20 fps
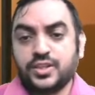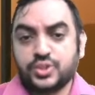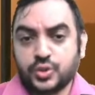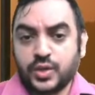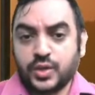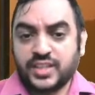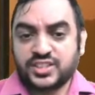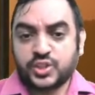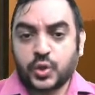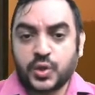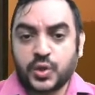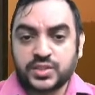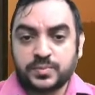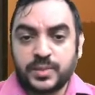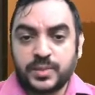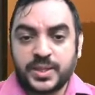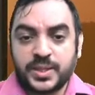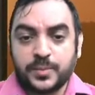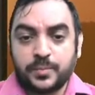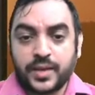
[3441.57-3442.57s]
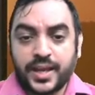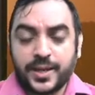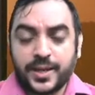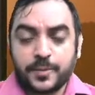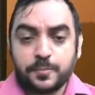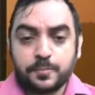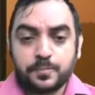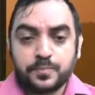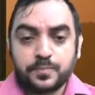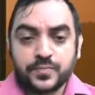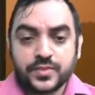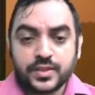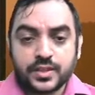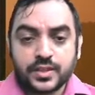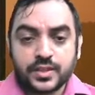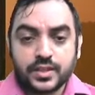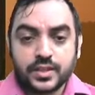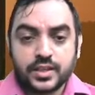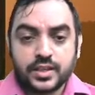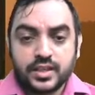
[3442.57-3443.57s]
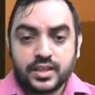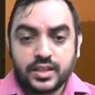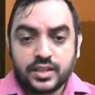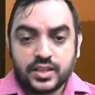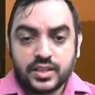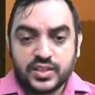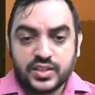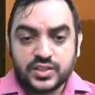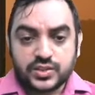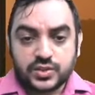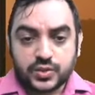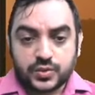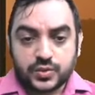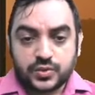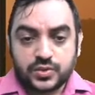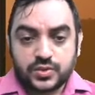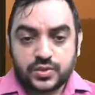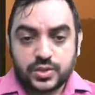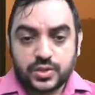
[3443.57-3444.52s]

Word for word: So let's cross multiply. So